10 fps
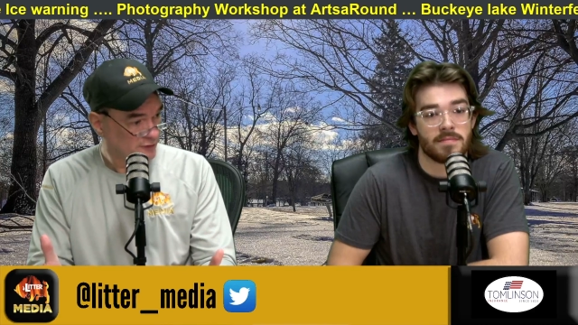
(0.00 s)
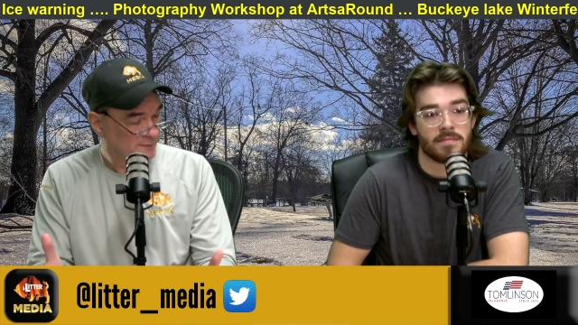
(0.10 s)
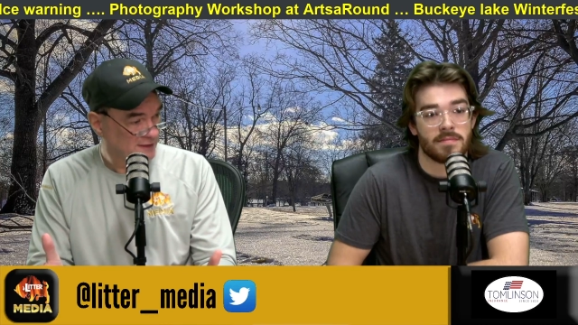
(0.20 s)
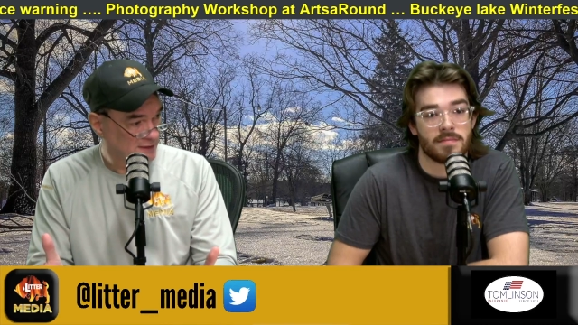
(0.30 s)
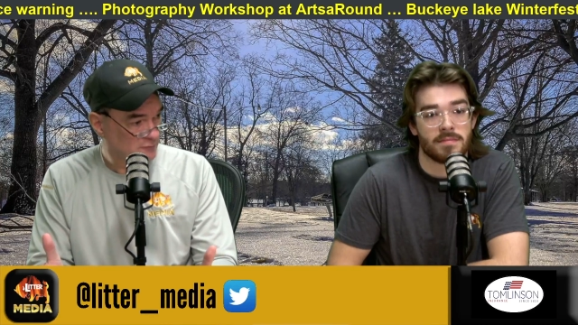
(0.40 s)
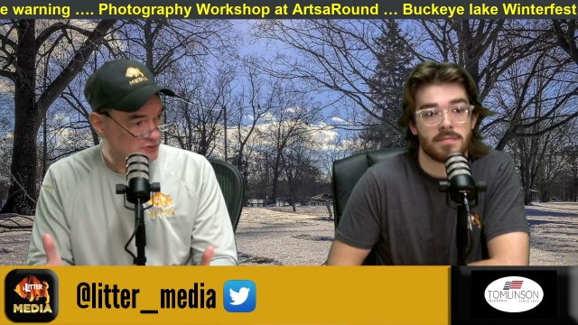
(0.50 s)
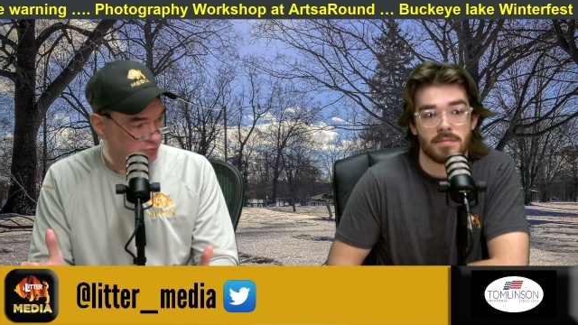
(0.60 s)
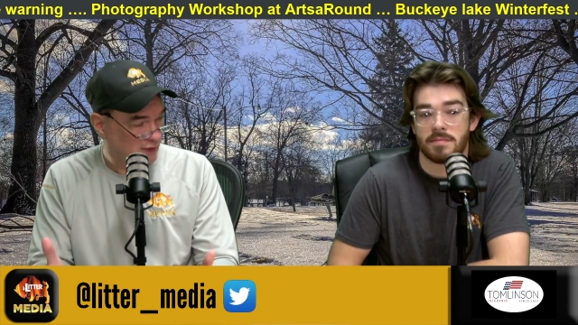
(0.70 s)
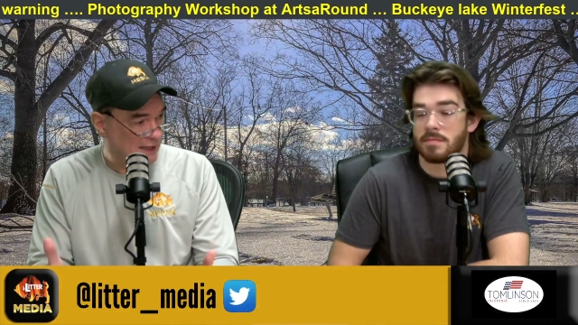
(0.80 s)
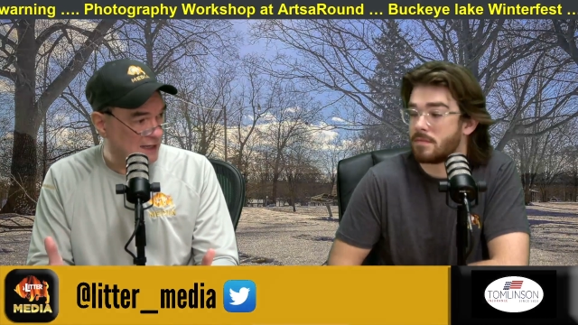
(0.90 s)
Speaker 1: I mean, it was
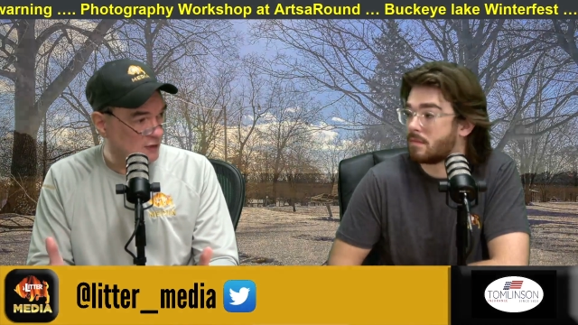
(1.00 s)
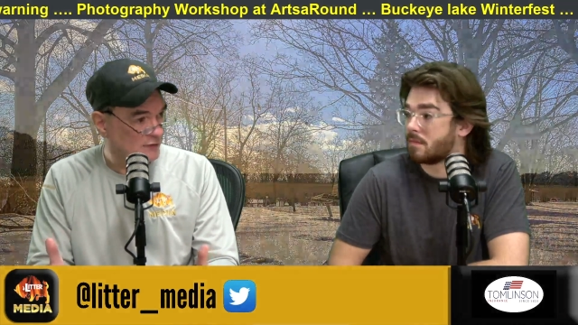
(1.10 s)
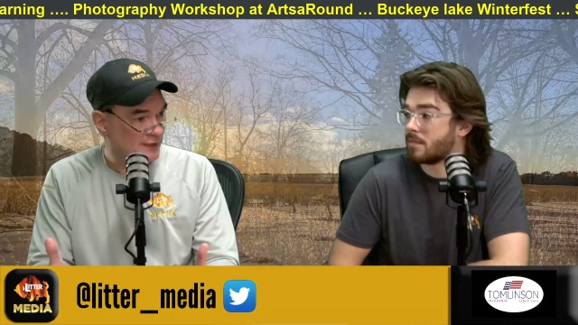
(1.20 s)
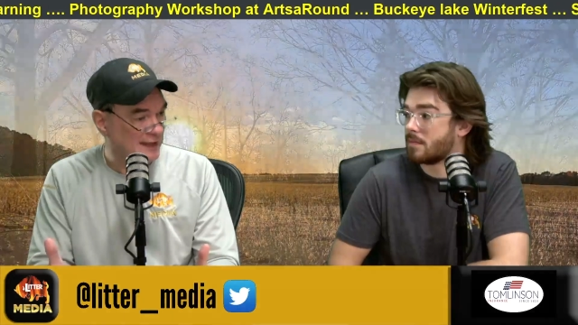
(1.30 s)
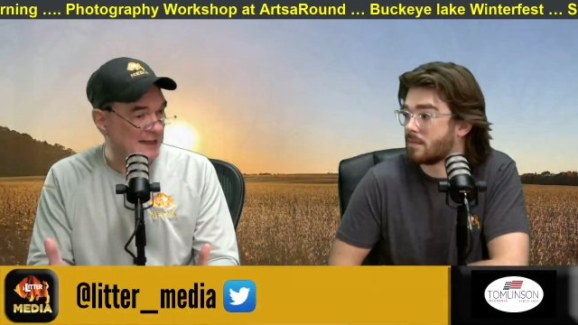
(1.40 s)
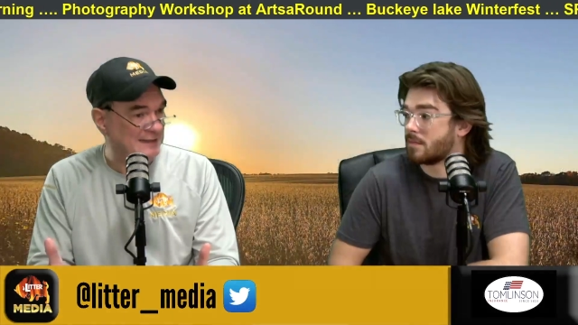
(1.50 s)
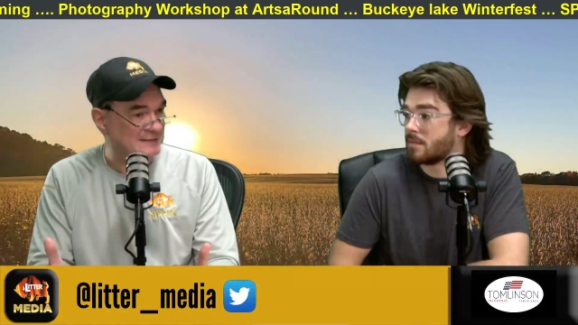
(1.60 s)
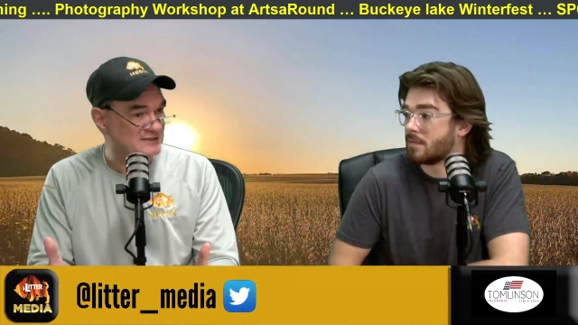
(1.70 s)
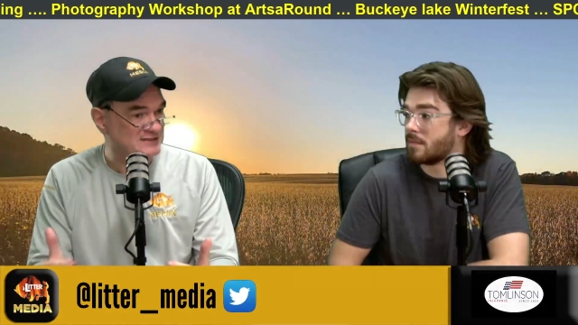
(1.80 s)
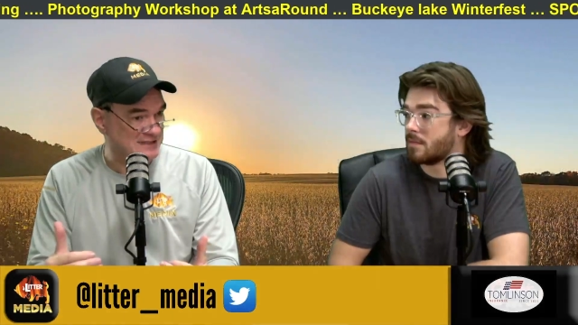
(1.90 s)
plowed
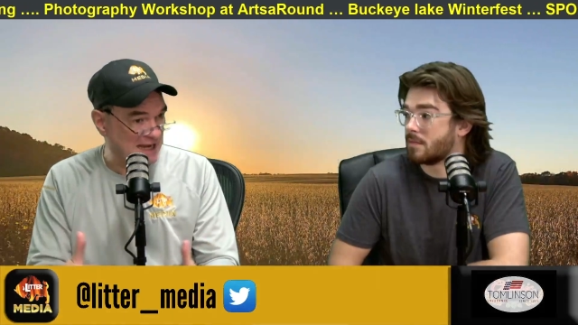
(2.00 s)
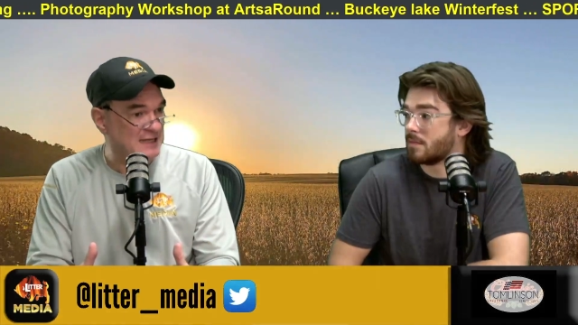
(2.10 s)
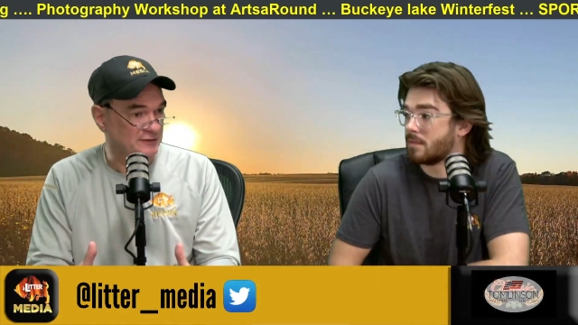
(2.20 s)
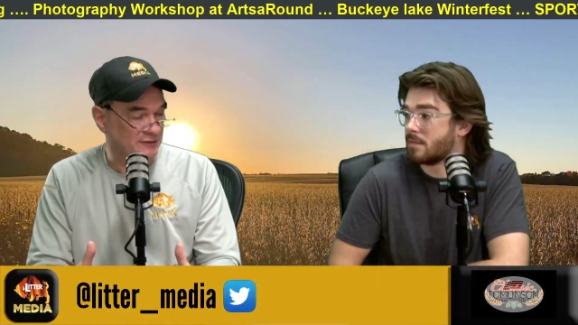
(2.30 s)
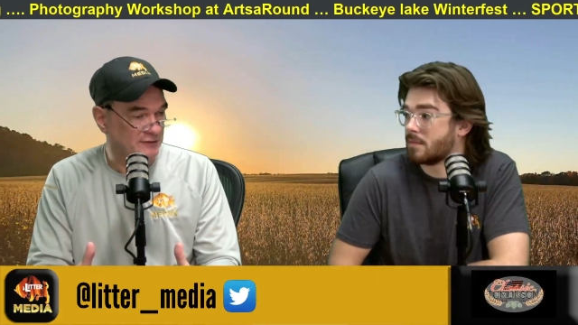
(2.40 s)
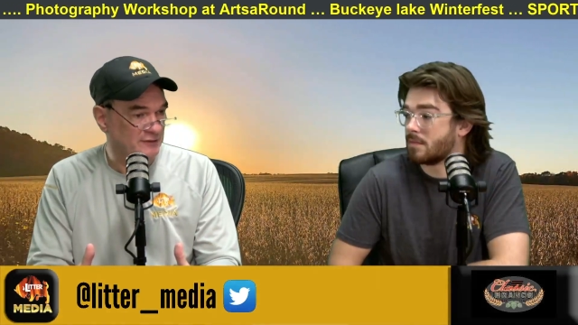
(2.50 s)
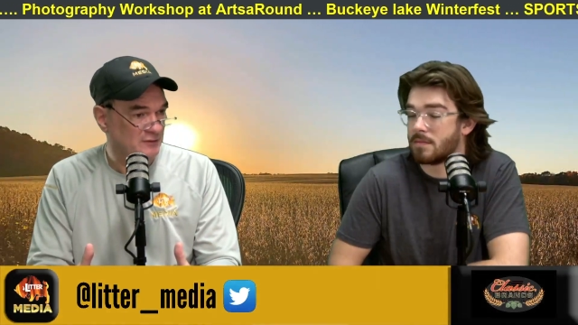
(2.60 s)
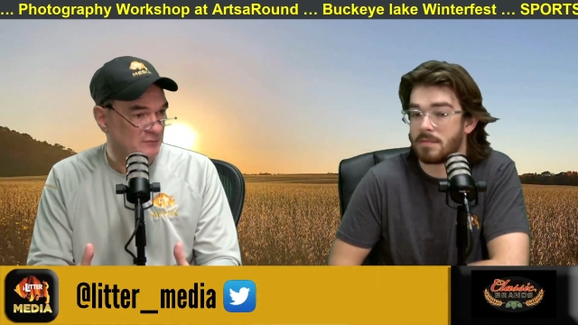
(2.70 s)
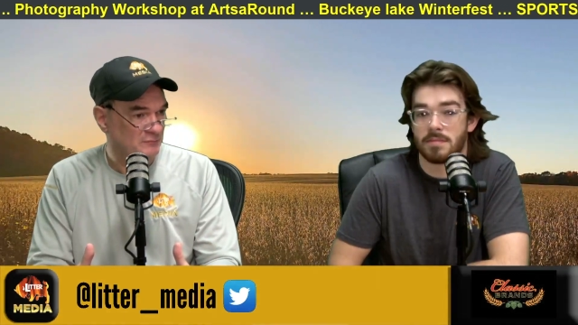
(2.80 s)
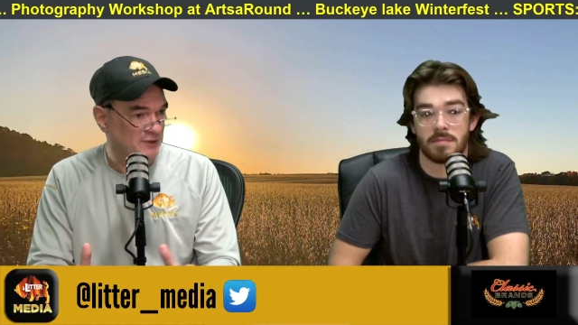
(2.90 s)
and
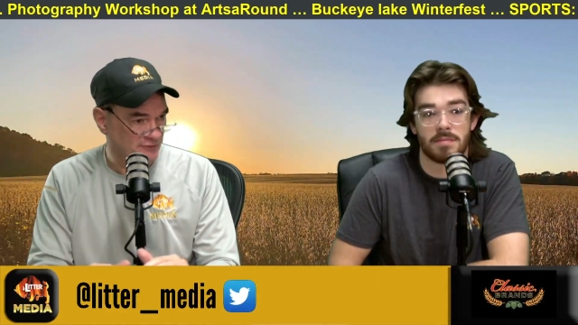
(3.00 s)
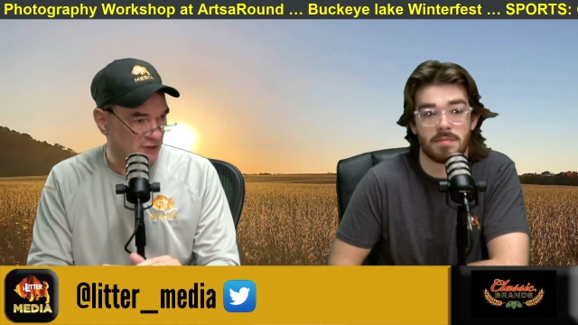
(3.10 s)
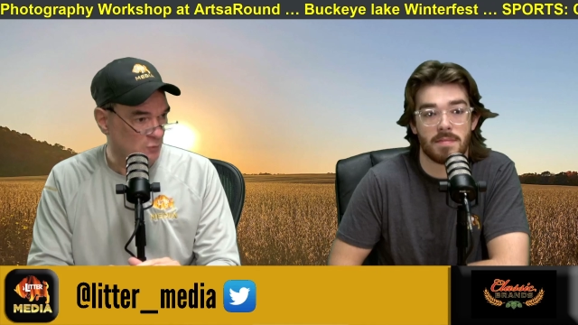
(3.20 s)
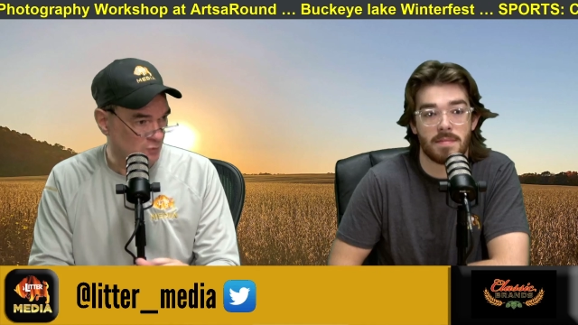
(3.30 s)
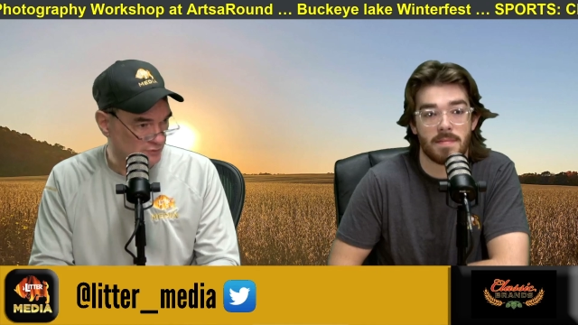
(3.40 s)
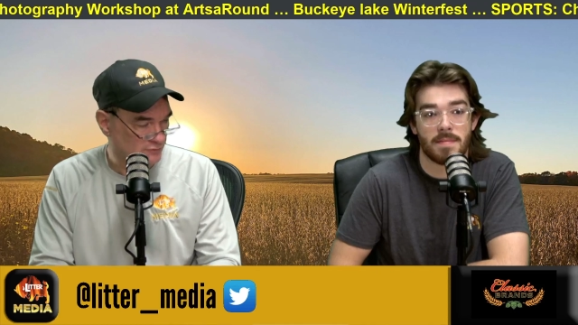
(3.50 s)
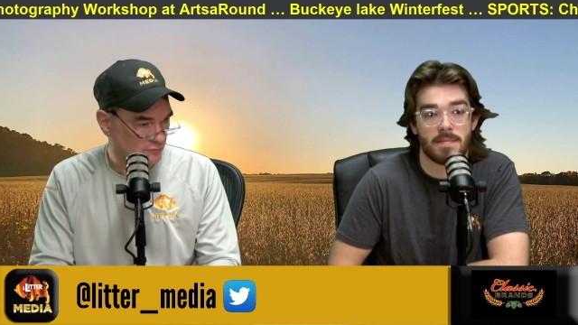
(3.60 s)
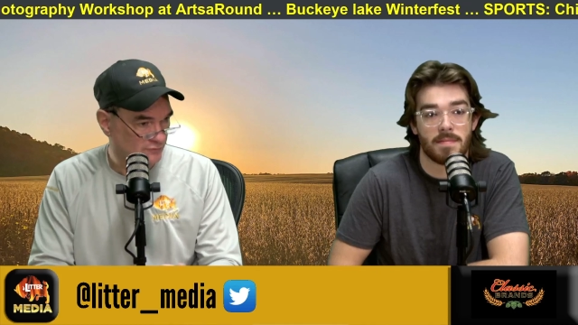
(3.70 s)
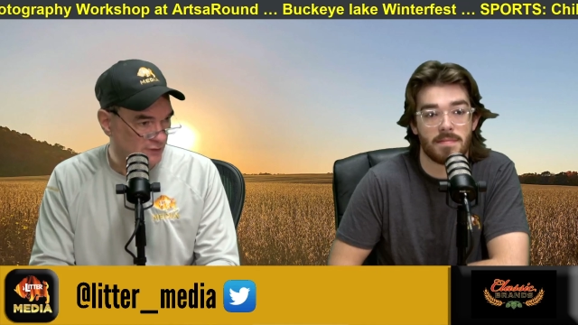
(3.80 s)
sanded, but there were,